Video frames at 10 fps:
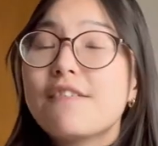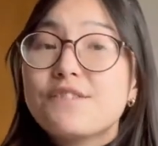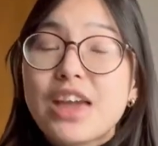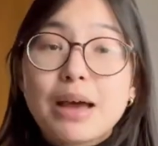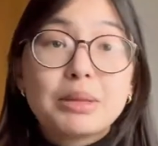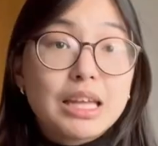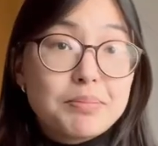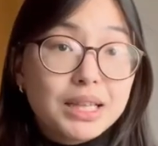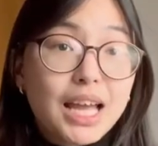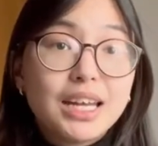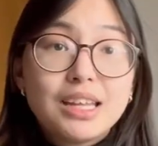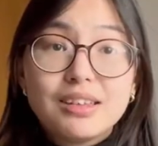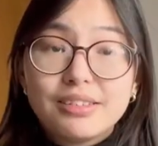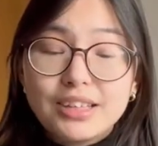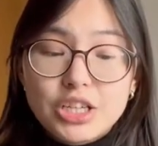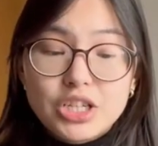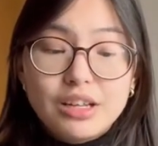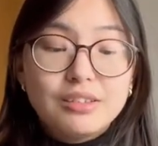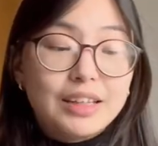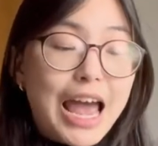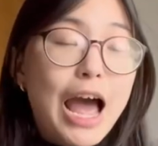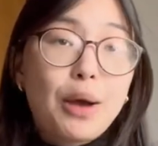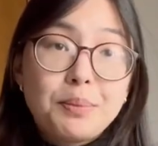family planning decisions and how